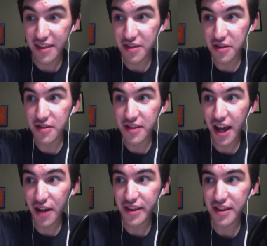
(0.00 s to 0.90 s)
The, the,
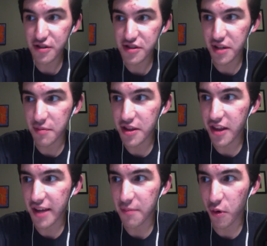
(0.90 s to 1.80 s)
now that there's going to be
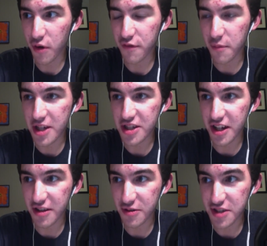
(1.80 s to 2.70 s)
like more information
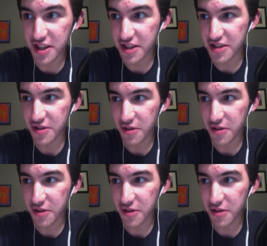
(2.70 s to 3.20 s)
on Lucinia, so